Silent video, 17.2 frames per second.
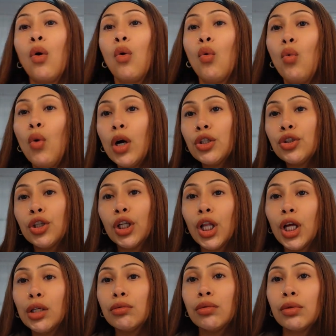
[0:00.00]
wash your
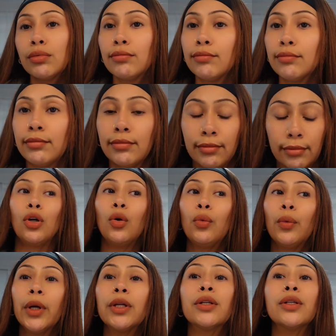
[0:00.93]
clothes. Don't
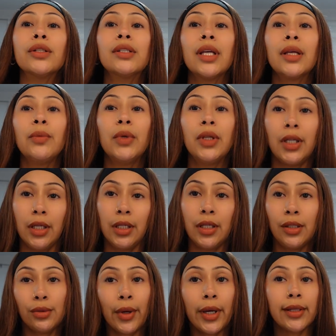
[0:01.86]
wear your same
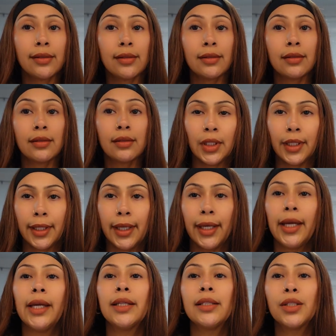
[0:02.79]
bikini twice.
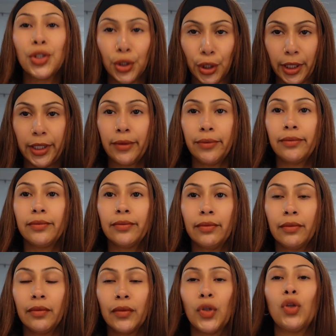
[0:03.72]
It's dirty.
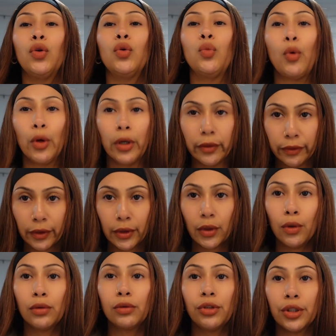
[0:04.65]
You wore it for the
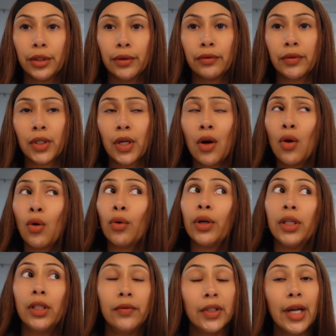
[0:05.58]
whole shift or
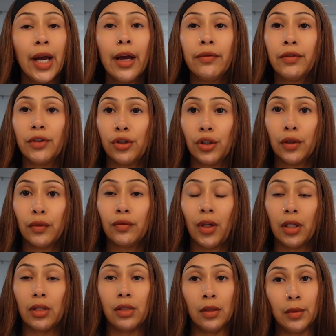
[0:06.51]
even half the shift,
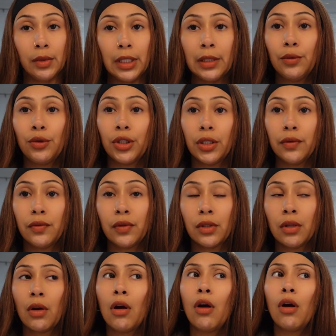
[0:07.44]
and sometimes
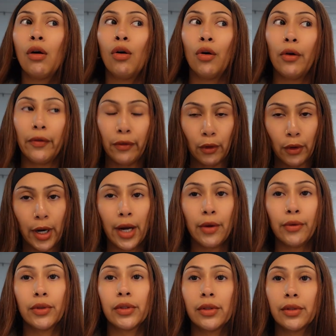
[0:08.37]
shifts are 4
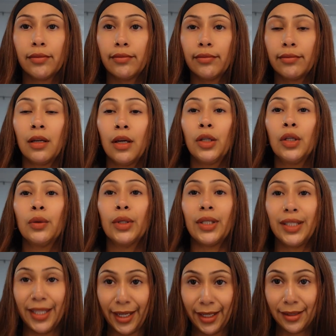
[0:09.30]
hours. You were
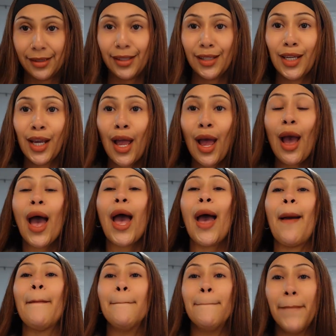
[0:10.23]
dancing
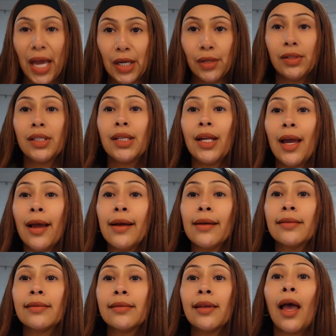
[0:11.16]
and bouncing
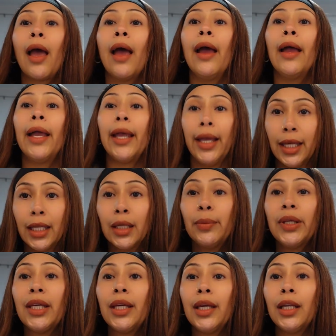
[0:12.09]
ass in a
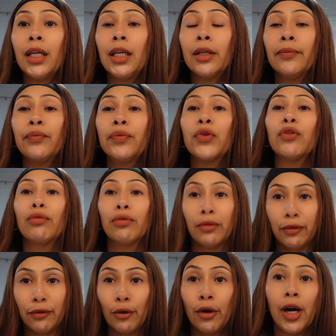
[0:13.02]
bikini for
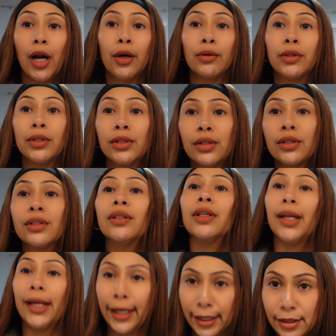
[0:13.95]
4 hours.
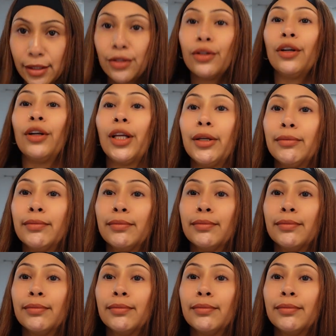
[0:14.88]
It's dirty.